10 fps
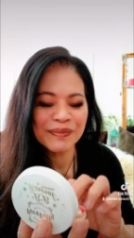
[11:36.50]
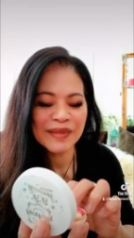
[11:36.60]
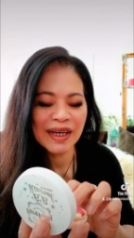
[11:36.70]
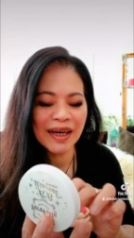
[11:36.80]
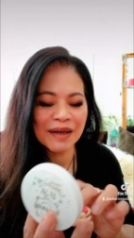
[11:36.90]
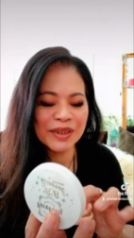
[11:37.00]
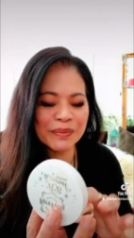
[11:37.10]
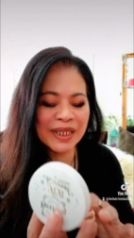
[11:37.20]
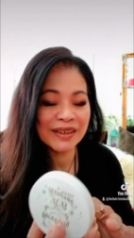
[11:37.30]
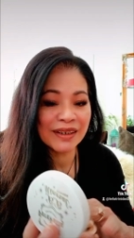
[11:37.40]
I have the
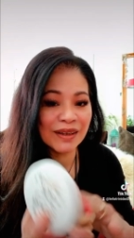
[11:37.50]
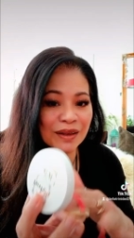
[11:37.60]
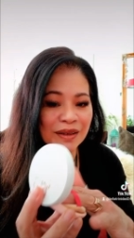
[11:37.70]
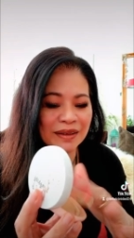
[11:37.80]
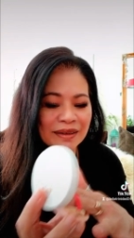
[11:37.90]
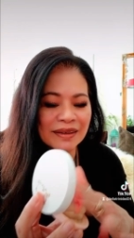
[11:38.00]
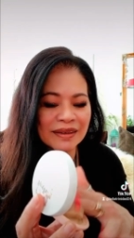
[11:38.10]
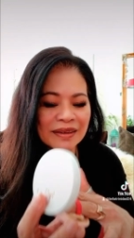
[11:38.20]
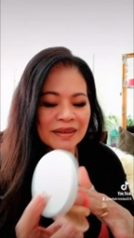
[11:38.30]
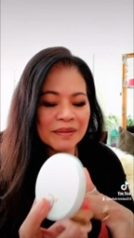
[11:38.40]
mineral
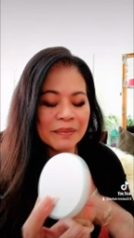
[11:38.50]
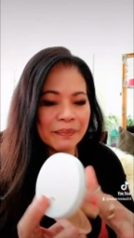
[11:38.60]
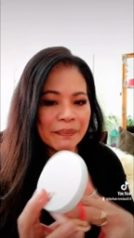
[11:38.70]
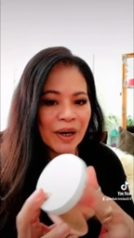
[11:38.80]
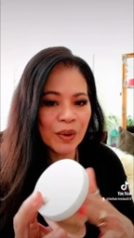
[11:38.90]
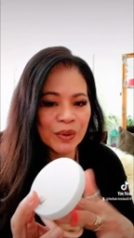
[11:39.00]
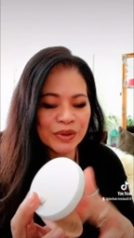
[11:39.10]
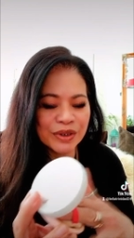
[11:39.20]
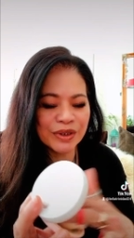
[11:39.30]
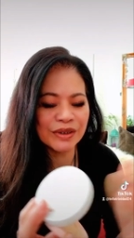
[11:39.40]

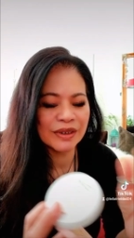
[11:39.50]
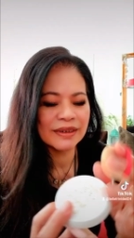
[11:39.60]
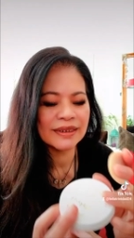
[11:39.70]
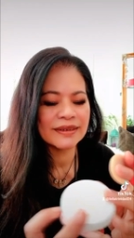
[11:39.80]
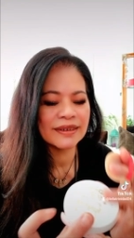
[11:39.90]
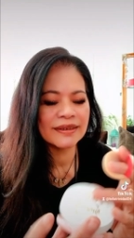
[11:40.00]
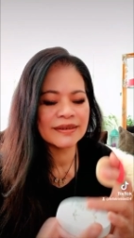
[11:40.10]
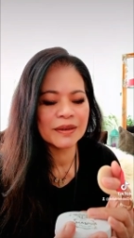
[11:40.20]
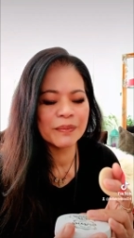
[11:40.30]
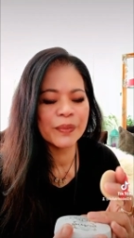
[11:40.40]
powder. This is
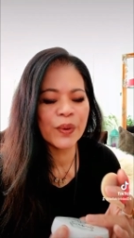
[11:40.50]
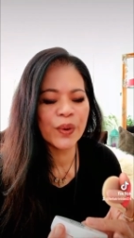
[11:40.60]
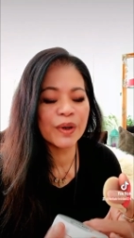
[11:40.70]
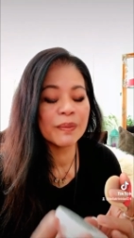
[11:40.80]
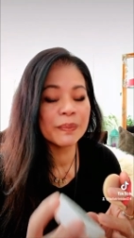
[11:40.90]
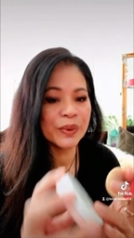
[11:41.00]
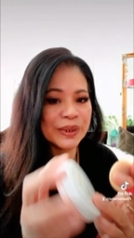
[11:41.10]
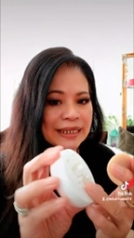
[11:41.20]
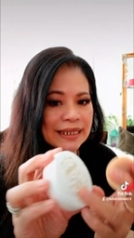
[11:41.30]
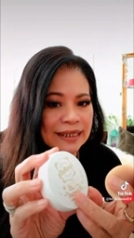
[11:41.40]
a pore
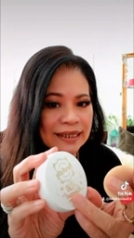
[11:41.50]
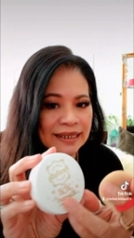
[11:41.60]
putty.